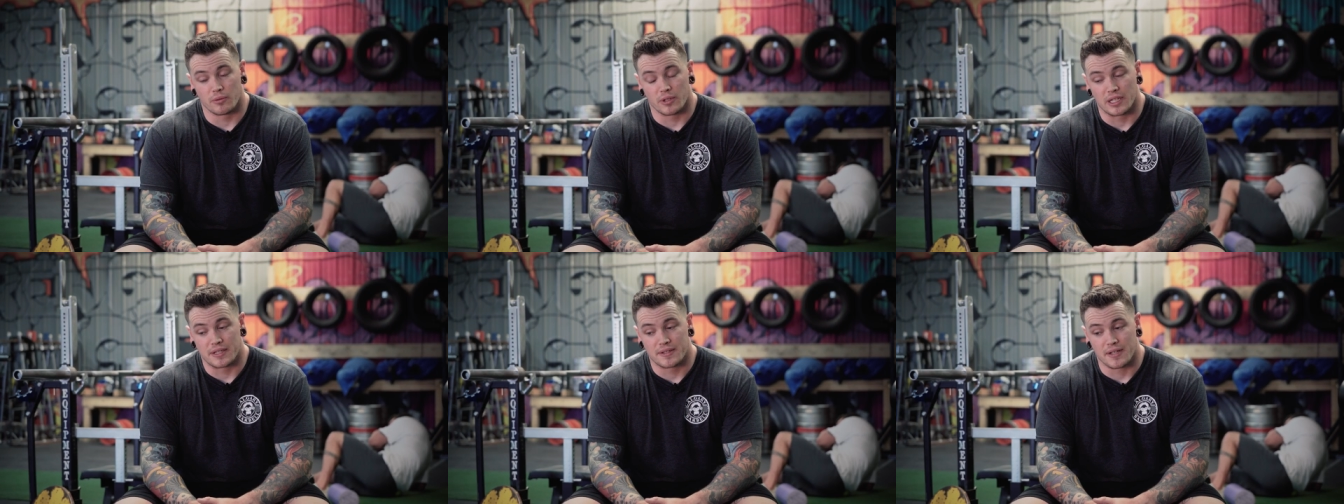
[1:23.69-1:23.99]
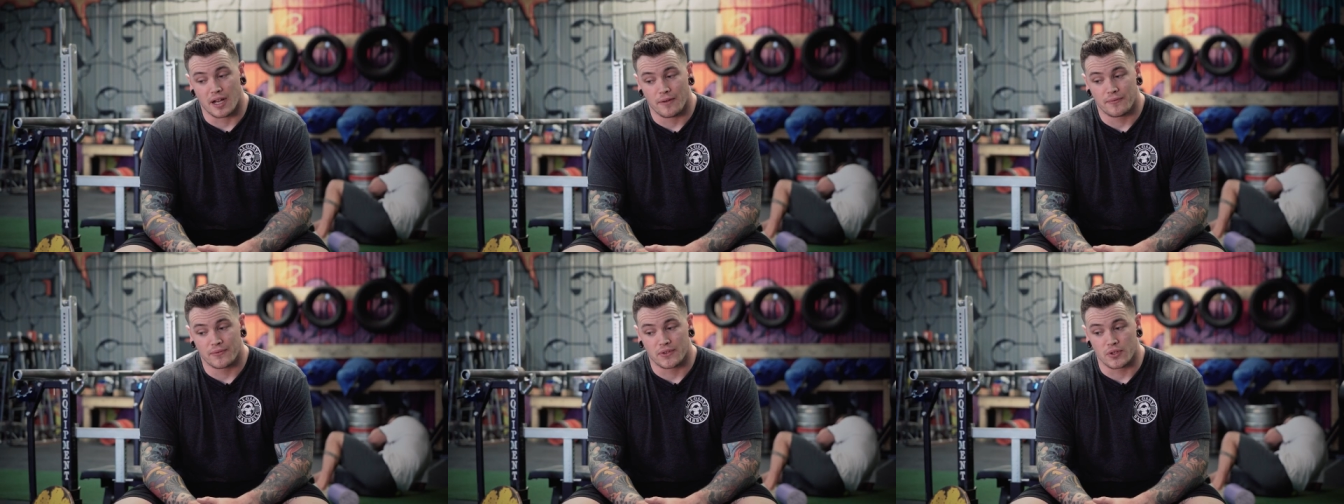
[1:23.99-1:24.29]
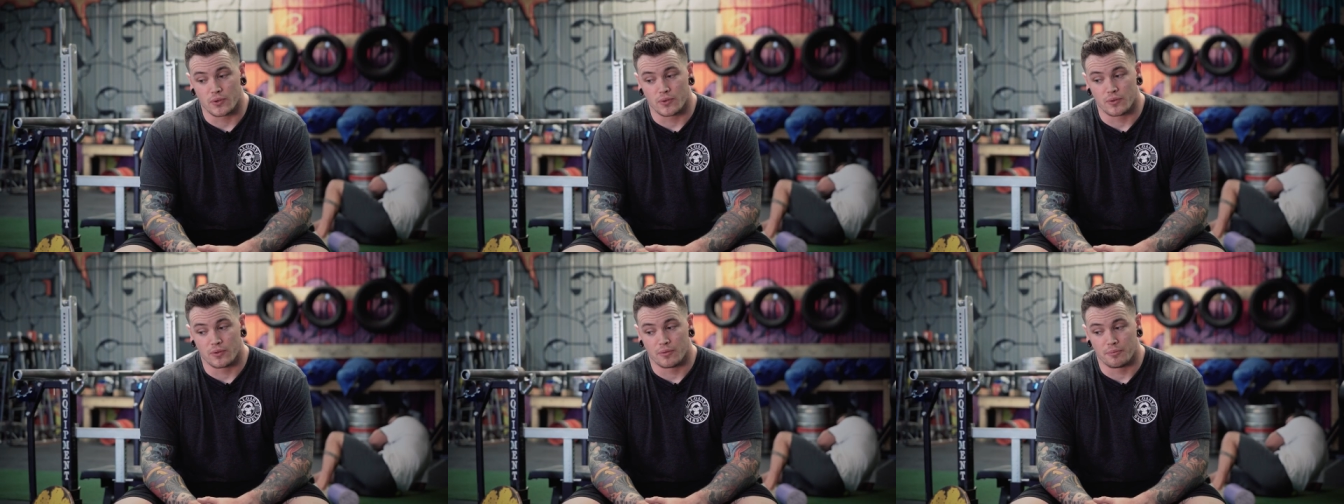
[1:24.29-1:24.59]
really tough
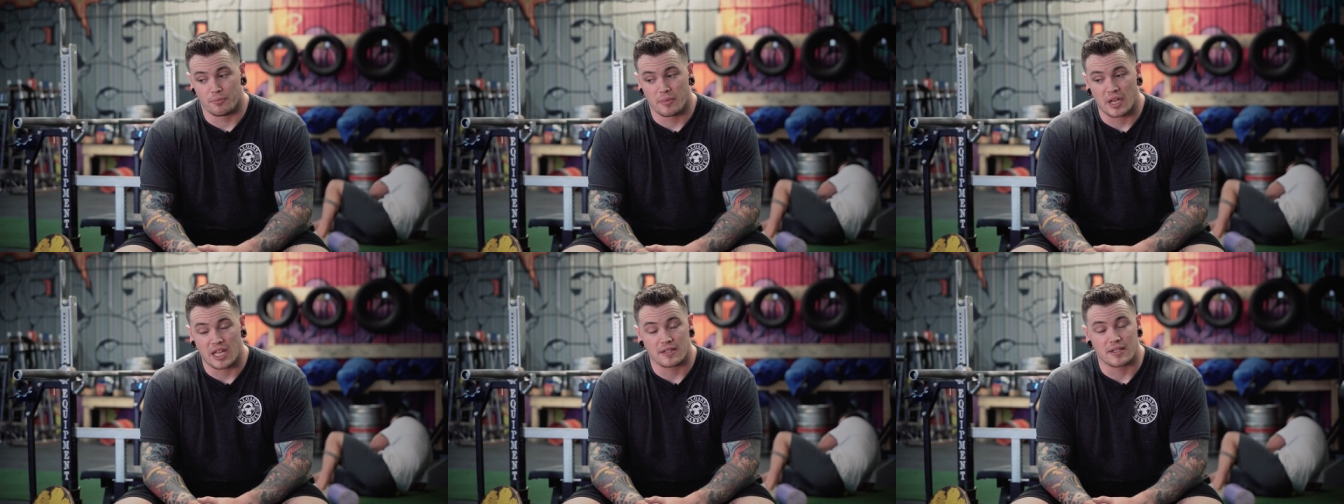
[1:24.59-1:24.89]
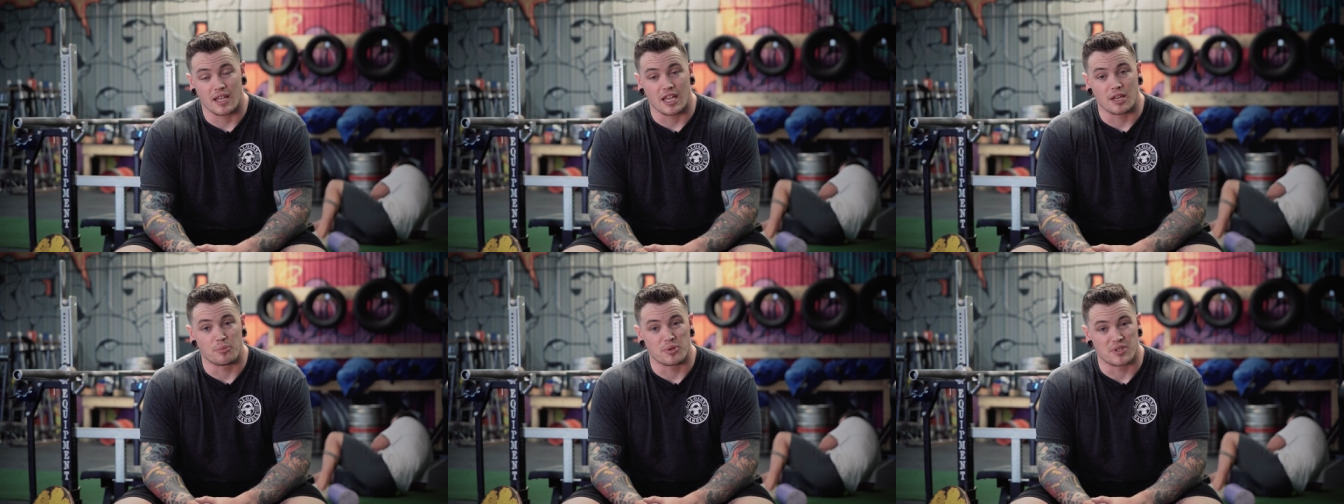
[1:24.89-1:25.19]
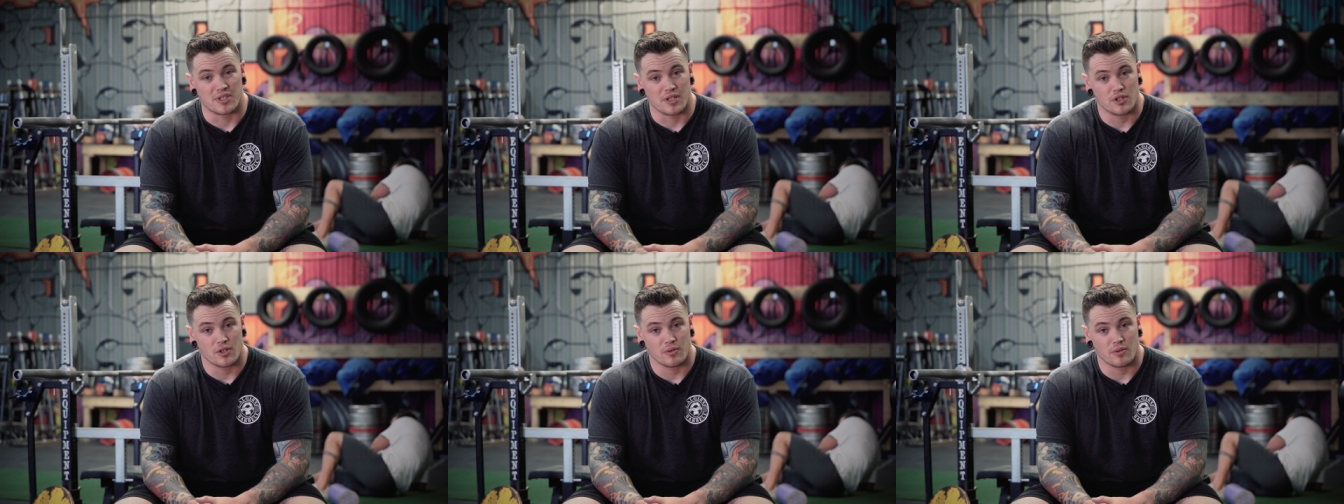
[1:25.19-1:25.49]
to maintain
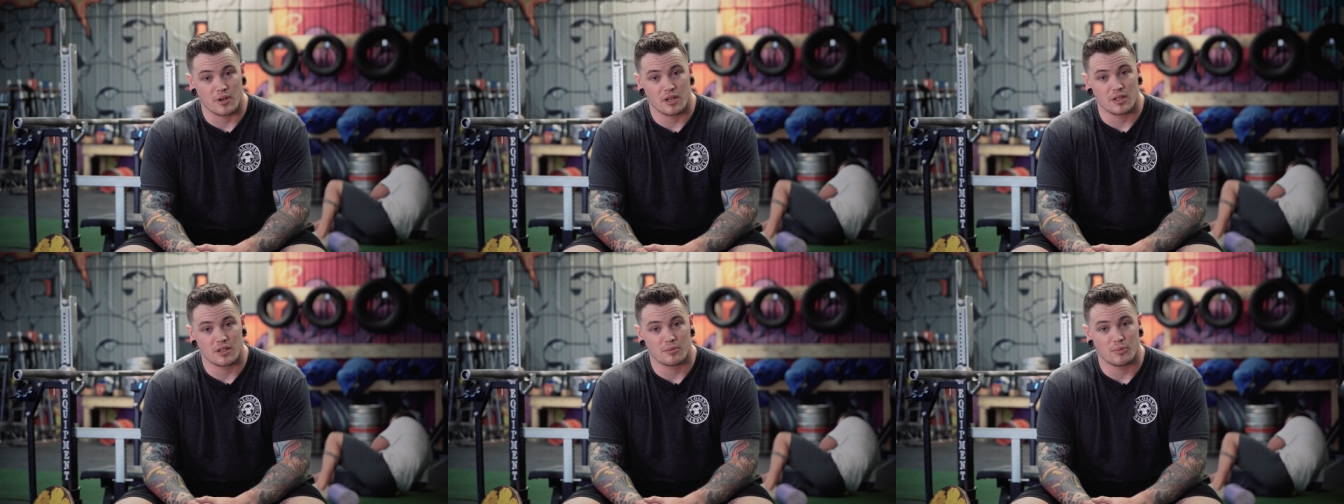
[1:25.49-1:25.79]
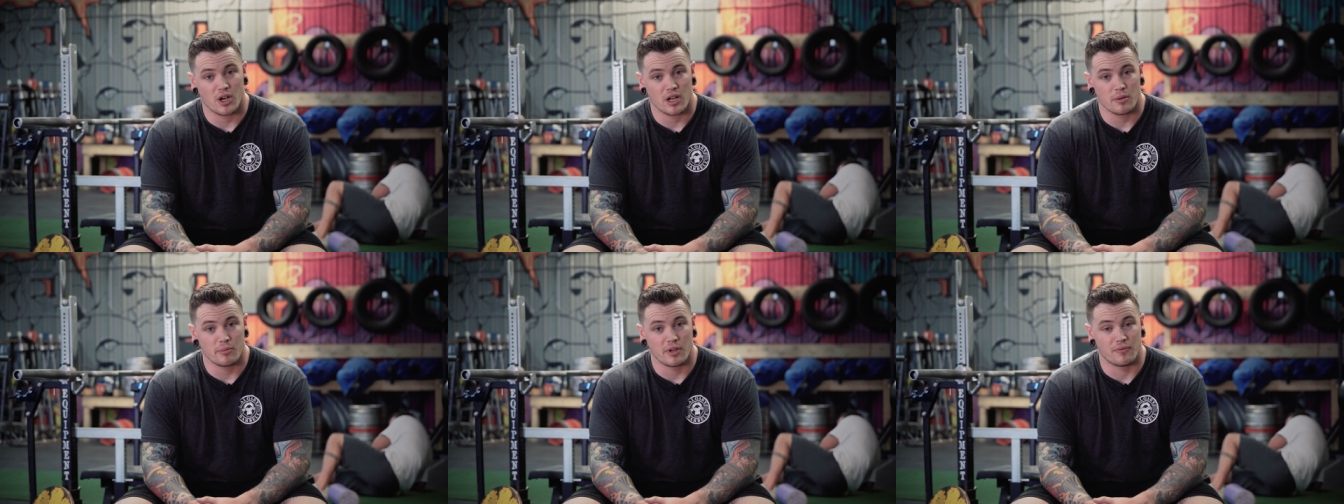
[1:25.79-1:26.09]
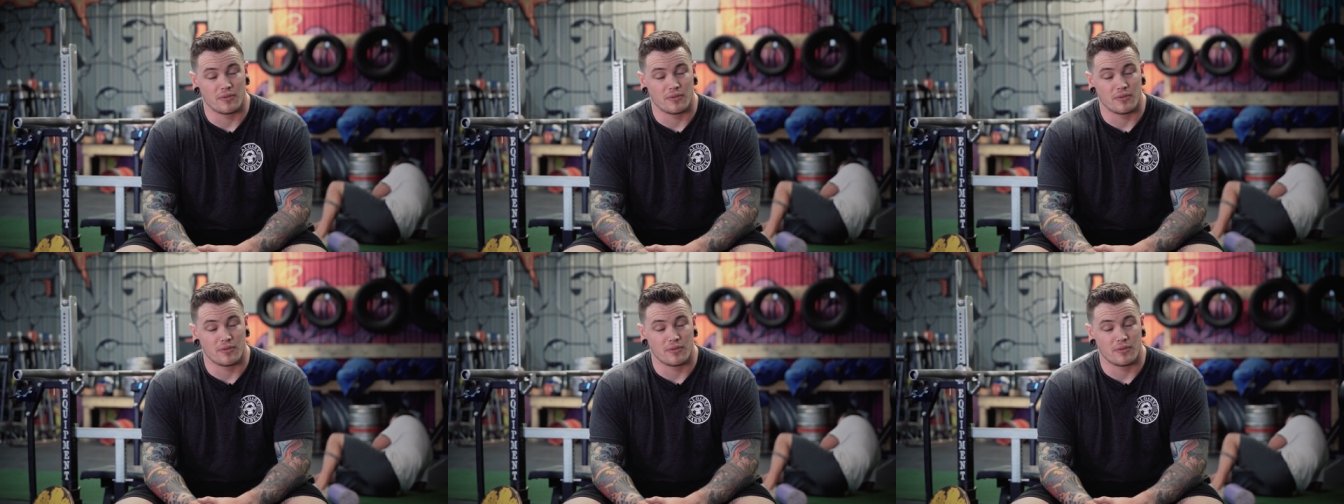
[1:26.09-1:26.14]
position right at the bottom.